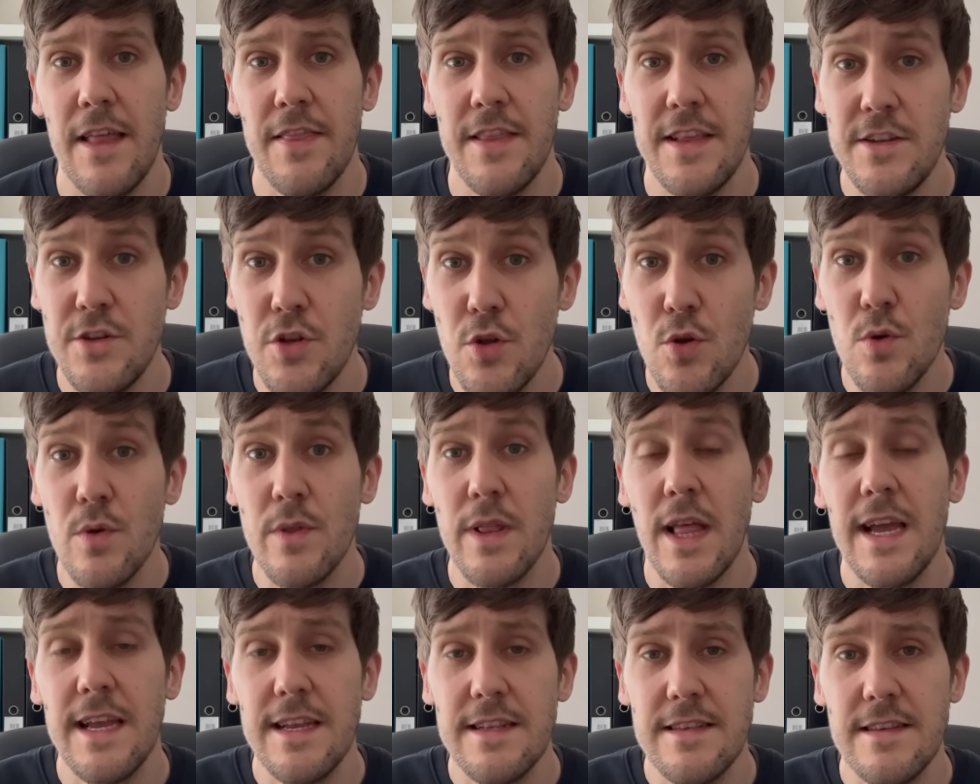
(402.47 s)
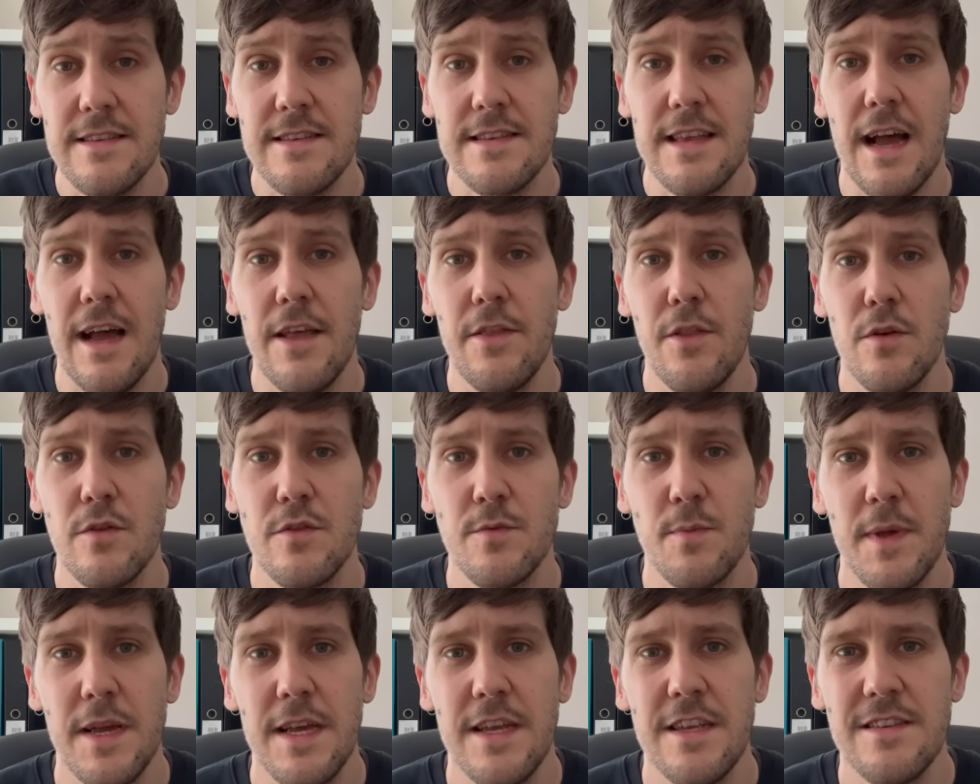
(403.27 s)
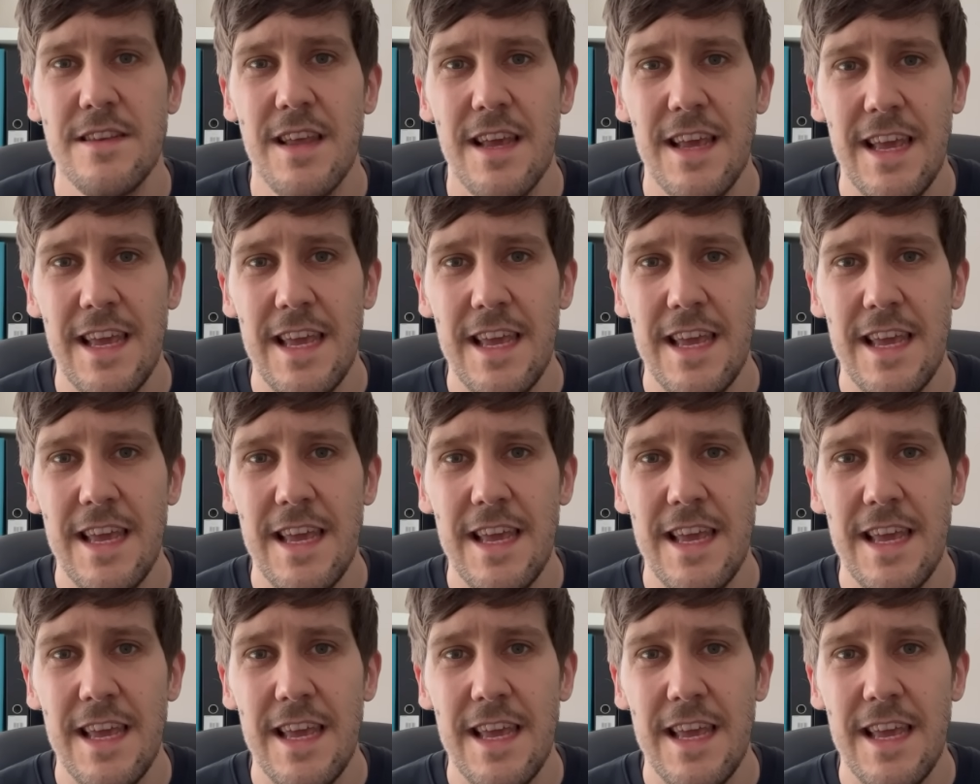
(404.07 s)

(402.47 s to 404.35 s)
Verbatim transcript: and they do like to sign those players,